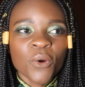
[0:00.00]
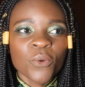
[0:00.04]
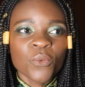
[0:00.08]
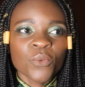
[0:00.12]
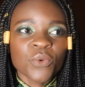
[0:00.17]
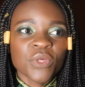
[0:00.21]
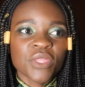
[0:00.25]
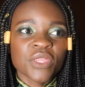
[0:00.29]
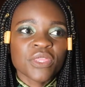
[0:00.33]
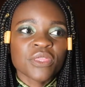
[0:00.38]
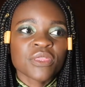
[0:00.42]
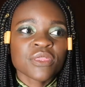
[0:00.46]

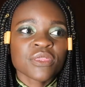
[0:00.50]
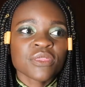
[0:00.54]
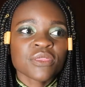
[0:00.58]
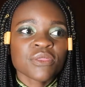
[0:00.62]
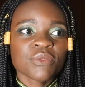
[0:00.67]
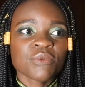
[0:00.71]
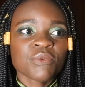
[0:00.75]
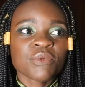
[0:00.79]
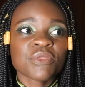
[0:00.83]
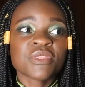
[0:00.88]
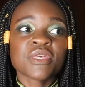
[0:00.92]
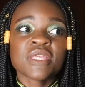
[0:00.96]
with
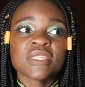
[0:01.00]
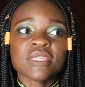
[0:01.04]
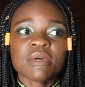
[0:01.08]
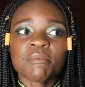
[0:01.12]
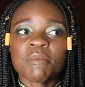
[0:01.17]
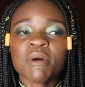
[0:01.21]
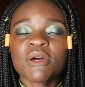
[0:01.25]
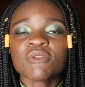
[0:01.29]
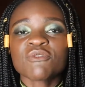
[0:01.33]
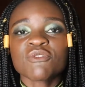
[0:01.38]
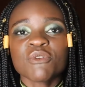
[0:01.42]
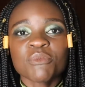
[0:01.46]
it,
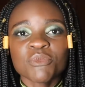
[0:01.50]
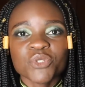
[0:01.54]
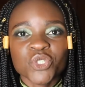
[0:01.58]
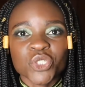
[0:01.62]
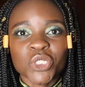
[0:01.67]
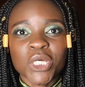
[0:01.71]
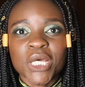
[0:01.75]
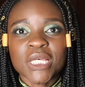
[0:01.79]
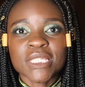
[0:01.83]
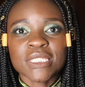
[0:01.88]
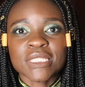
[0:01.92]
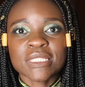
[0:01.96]
apart from
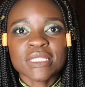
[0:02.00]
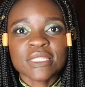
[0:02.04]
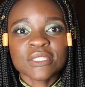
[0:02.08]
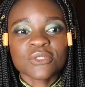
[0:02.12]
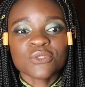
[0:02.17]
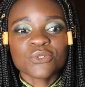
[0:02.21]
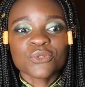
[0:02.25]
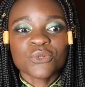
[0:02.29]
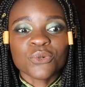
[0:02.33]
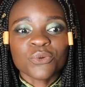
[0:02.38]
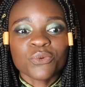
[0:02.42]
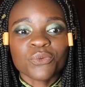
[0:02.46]
just,
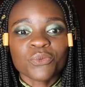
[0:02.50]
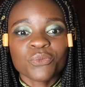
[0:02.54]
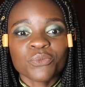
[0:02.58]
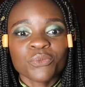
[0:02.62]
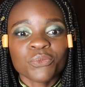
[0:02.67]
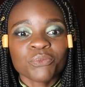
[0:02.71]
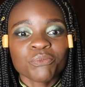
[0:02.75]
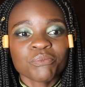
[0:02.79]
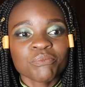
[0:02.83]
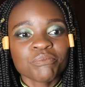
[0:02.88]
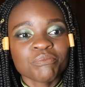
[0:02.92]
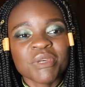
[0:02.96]
you know,
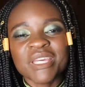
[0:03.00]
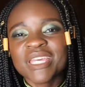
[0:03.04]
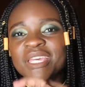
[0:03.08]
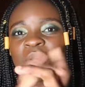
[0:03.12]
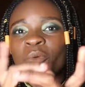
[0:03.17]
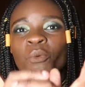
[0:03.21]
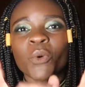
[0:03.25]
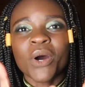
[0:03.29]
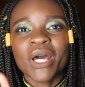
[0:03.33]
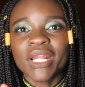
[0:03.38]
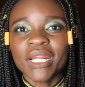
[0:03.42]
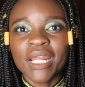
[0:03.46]

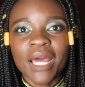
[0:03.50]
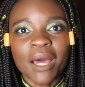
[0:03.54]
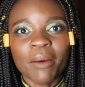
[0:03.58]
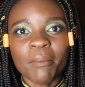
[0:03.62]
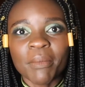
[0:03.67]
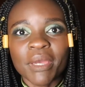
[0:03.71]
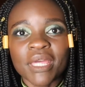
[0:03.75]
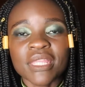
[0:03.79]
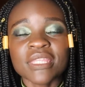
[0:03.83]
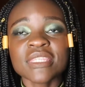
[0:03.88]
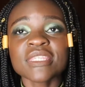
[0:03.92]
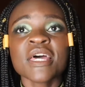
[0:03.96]
making one
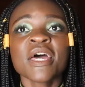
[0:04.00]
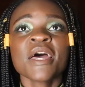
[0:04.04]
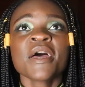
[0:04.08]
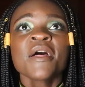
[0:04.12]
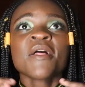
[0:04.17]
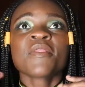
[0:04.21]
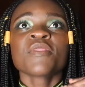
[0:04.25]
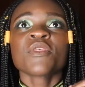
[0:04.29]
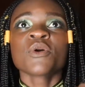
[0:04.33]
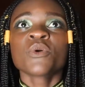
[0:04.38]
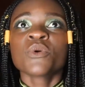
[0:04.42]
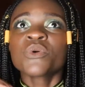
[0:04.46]
garment.
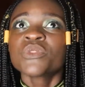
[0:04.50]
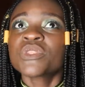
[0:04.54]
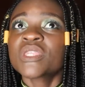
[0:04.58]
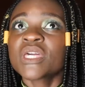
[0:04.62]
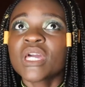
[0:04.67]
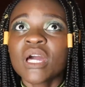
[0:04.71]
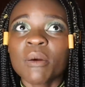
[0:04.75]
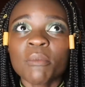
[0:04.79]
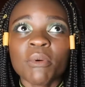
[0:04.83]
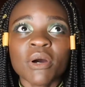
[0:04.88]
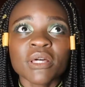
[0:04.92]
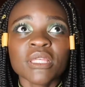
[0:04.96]
The good thing
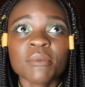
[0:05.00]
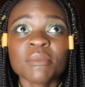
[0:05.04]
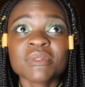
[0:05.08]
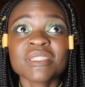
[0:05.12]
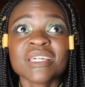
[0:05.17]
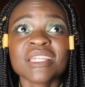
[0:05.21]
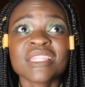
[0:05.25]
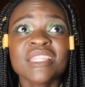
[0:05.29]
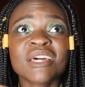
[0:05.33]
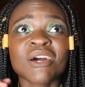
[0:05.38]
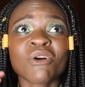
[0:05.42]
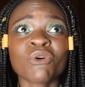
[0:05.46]
about them is
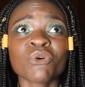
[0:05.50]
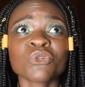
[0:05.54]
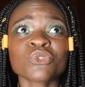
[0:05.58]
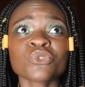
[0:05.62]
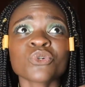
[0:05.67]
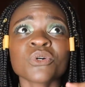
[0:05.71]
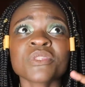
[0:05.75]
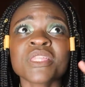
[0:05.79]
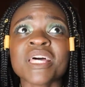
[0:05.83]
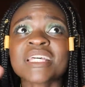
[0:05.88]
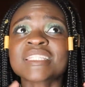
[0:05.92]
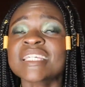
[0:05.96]
that they're also,
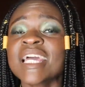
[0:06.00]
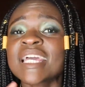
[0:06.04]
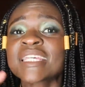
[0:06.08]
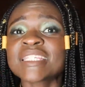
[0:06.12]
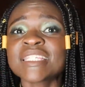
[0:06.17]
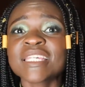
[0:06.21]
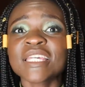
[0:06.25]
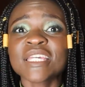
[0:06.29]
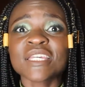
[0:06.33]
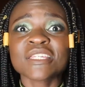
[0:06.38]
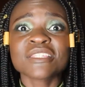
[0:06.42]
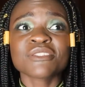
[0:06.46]
their
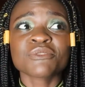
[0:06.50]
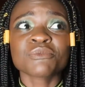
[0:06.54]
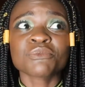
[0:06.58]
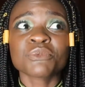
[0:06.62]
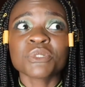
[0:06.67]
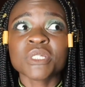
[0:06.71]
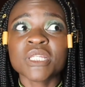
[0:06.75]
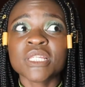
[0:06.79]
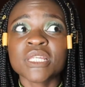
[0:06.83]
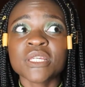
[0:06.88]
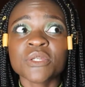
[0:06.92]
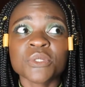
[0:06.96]
sizing is
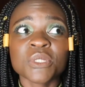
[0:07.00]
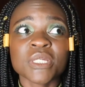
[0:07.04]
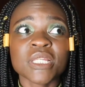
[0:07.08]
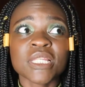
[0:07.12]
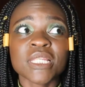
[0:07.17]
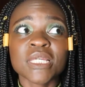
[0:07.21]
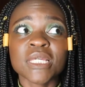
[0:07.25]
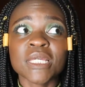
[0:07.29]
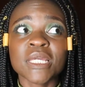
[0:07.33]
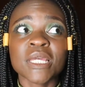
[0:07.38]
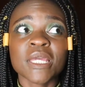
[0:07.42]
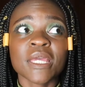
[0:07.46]

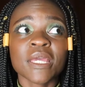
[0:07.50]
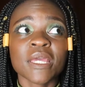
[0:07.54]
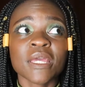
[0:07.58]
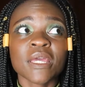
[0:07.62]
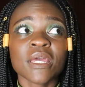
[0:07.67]
really